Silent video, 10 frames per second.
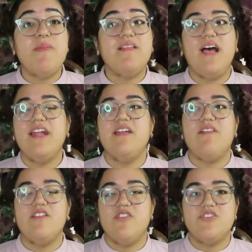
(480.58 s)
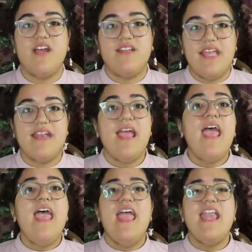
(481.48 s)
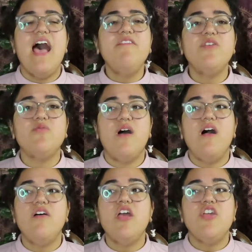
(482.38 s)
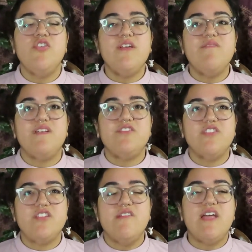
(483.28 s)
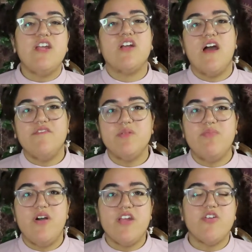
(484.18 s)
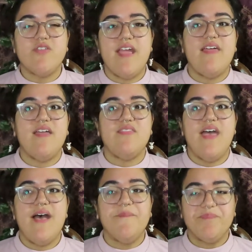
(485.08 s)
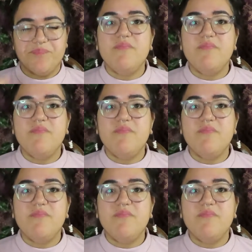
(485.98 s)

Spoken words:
be lying if I told you I did. And after a while, you convince yourself that you're comfortable and you're okay like that.